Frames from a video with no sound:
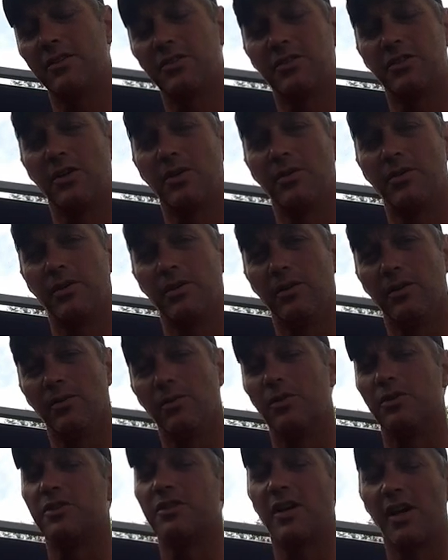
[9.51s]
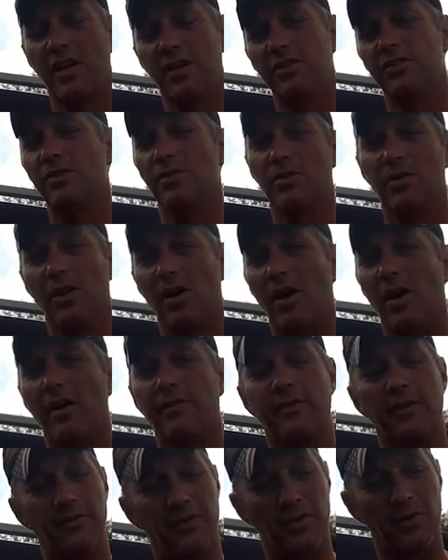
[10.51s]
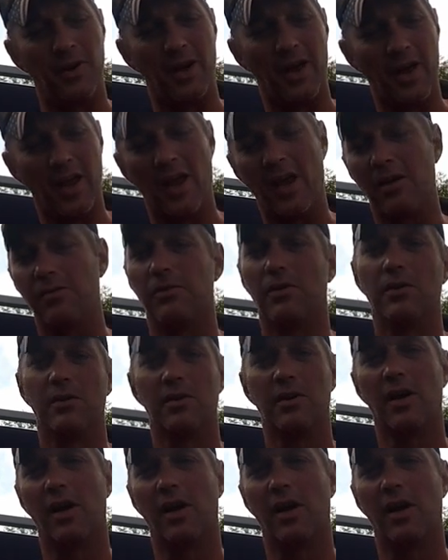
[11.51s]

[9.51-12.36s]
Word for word: to show you will change your life if you ever